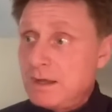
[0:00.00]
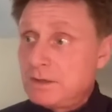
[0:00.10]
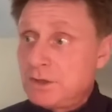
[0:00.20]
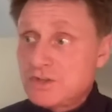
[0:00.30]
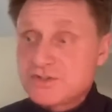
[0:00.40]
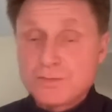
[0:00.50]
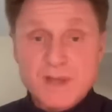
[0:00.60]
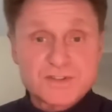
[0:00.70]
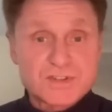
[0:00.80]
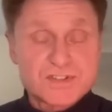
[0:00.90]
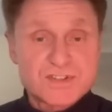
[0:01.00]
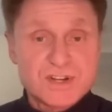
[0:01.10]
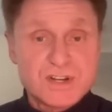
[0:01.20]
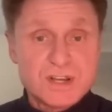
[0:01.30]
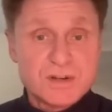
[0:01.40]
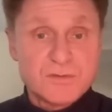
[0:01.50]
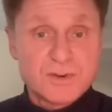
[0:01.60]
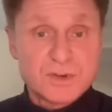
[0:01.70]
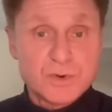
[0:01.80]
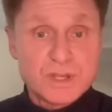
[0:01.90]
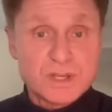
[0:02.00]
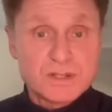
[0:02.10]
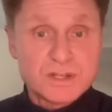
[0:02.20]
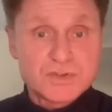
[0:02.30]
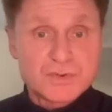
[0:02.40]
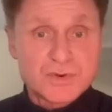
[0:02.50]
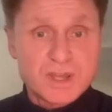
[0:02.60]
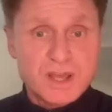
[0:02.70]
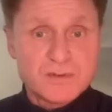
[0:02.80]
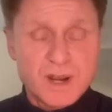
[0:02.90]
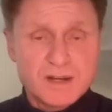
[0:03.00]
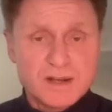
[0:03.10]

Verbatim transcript: lost to Manchester City, and over the weekend they drew again, right?